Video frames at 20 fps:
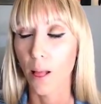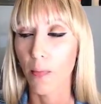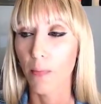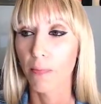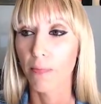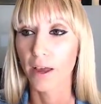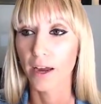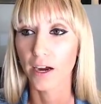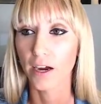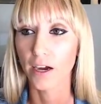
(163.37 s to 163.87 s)

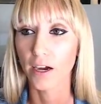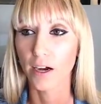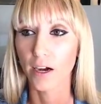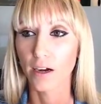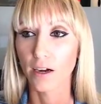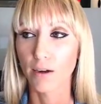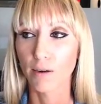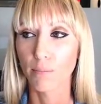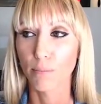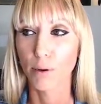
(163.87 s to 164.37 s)

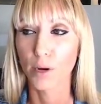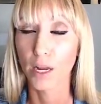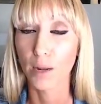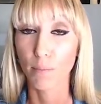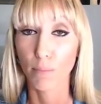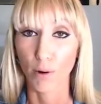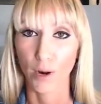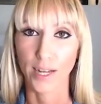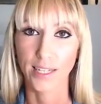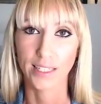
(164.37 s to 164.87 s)
they're putting
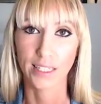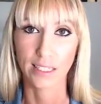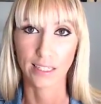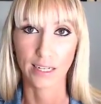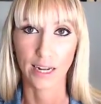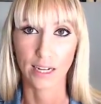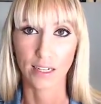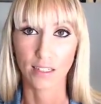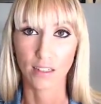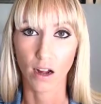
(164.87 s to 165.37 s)
prices
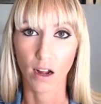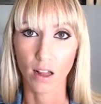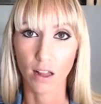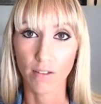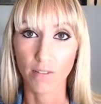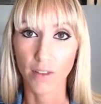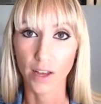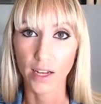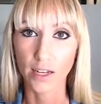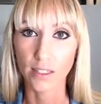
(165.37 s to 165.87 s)
next to all
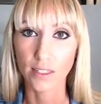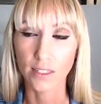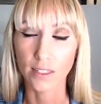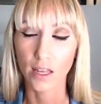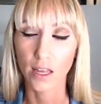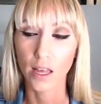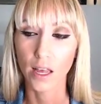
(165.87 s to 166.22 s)
of this.